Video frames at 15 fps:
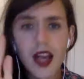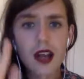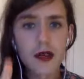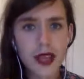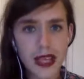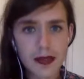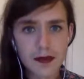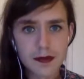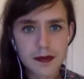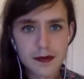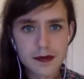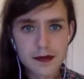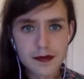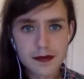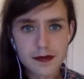Okay,
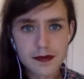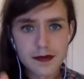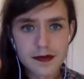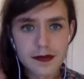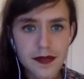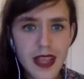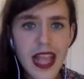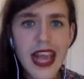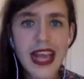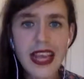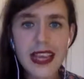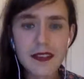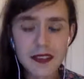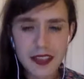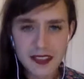I
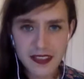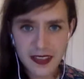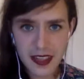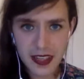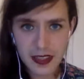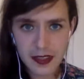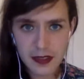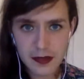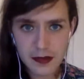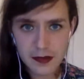have this thing.